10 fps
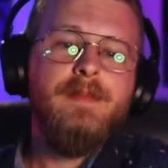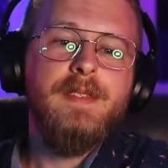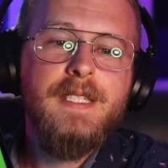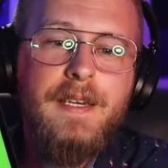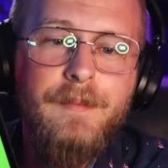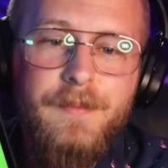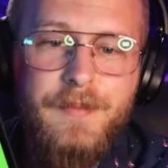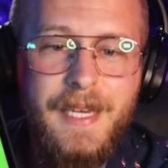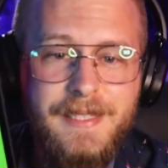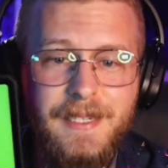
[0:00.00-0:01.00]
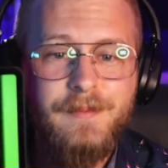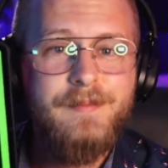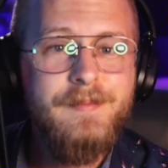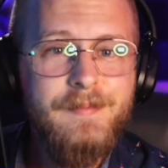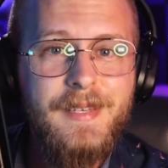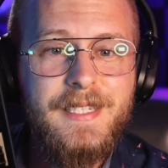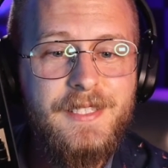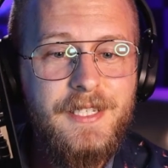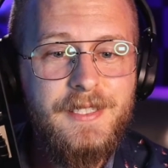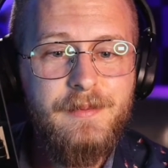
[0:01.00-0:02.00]
See, that's it.
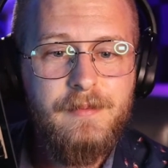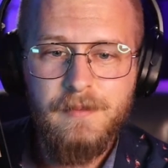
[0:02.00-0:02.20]
It's just,